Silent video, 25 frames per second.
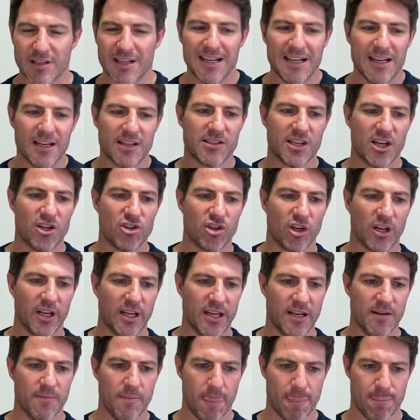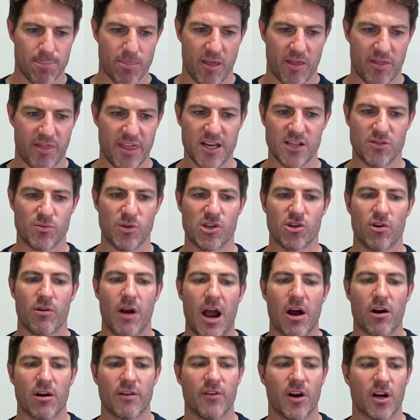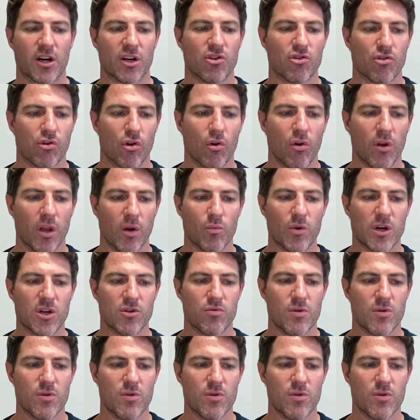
Essentially, things which are out of our control and which